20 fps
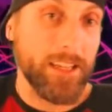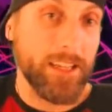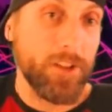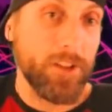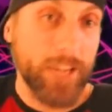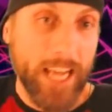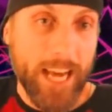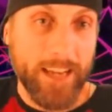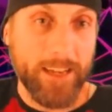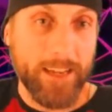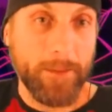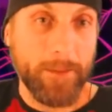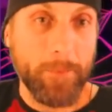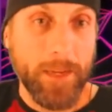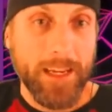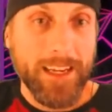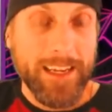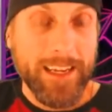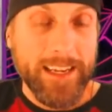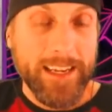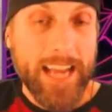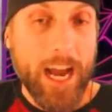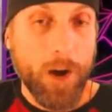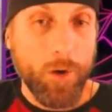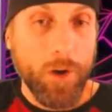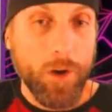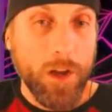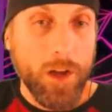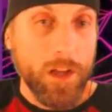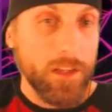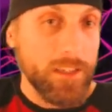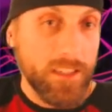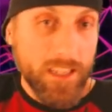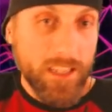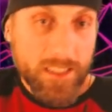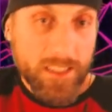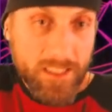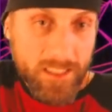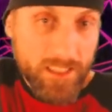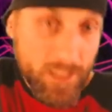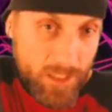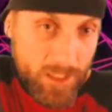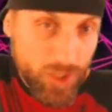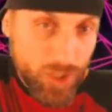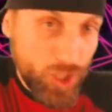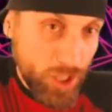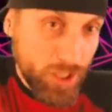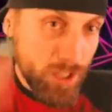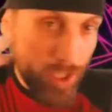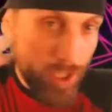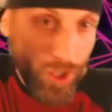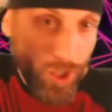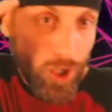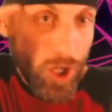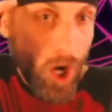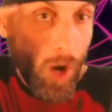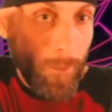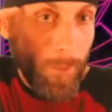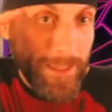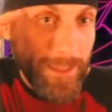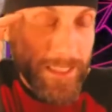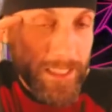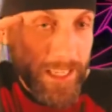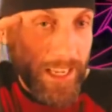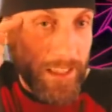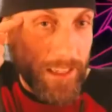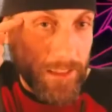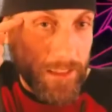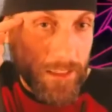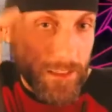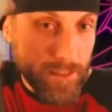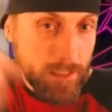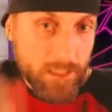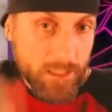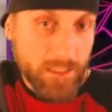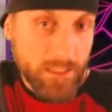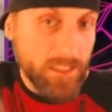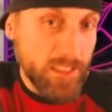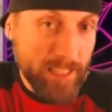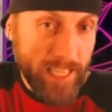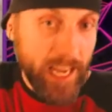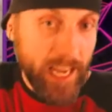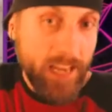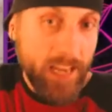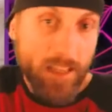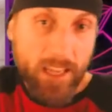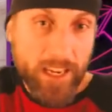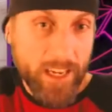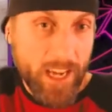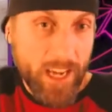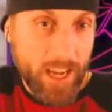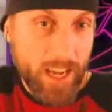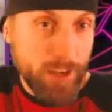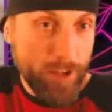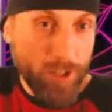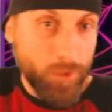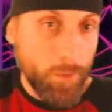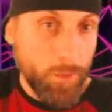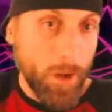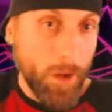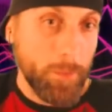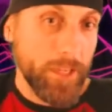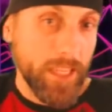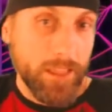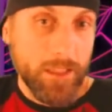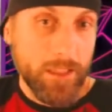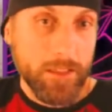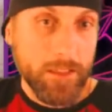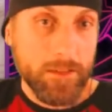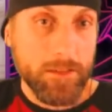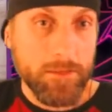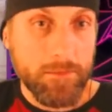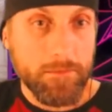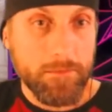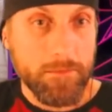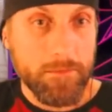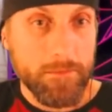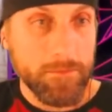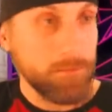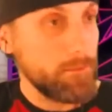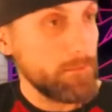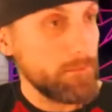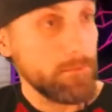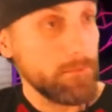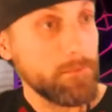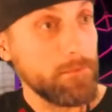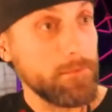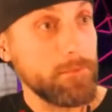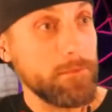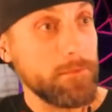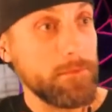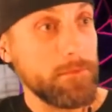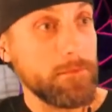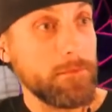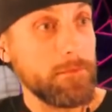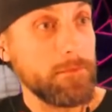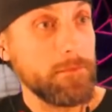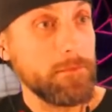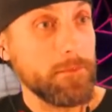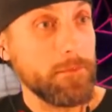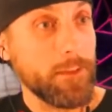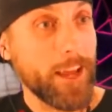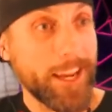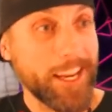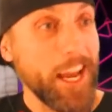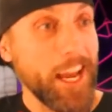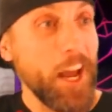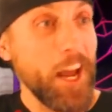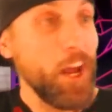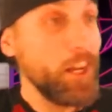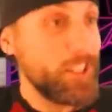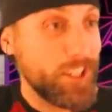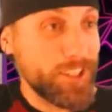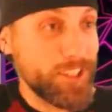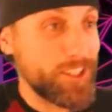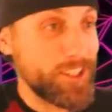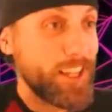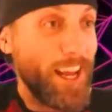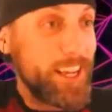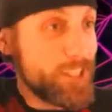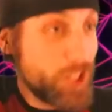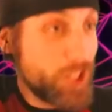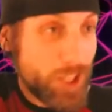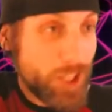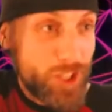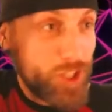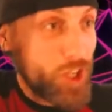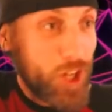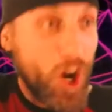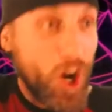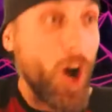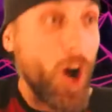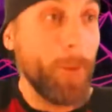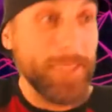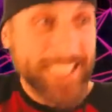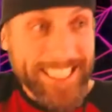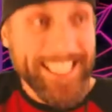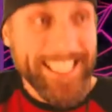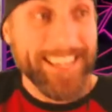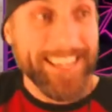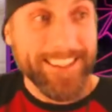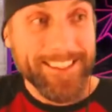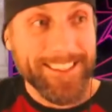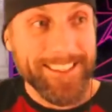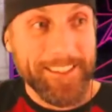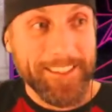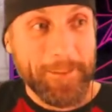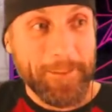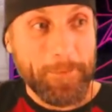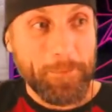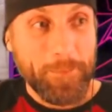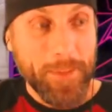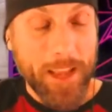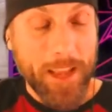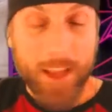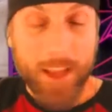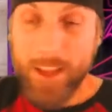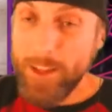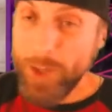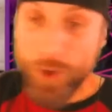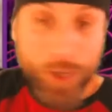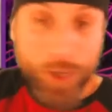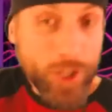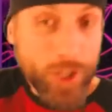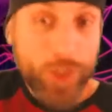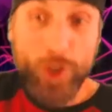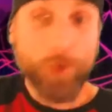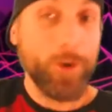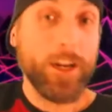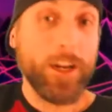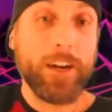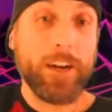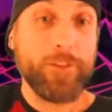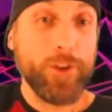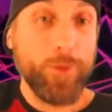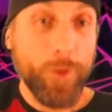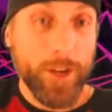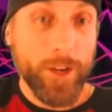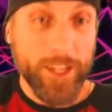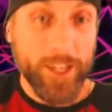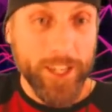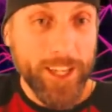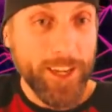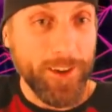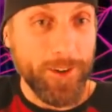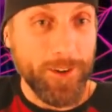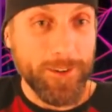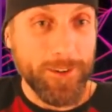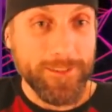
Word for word: Look at it. Now, does just your common sense, does it say like, hey, you should probably eat this? Like, just, just your common sense, you could do whatever you want to do.